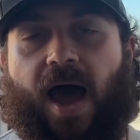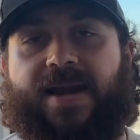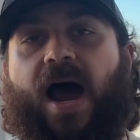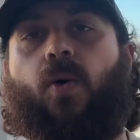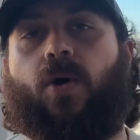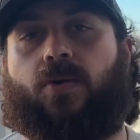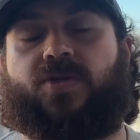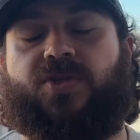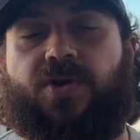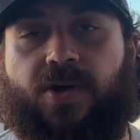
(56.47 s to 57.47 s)
I now work
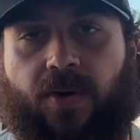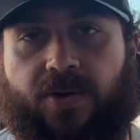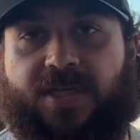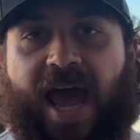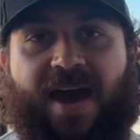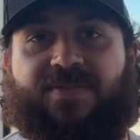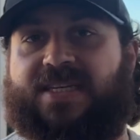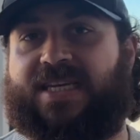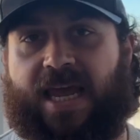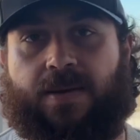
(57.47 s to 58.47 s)
with studio owners to have the
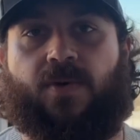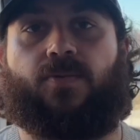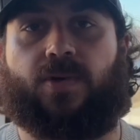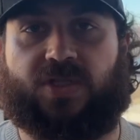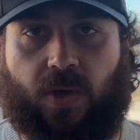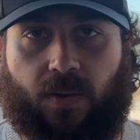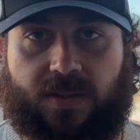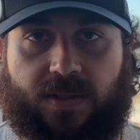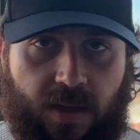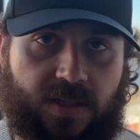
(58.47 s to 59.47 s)
same results.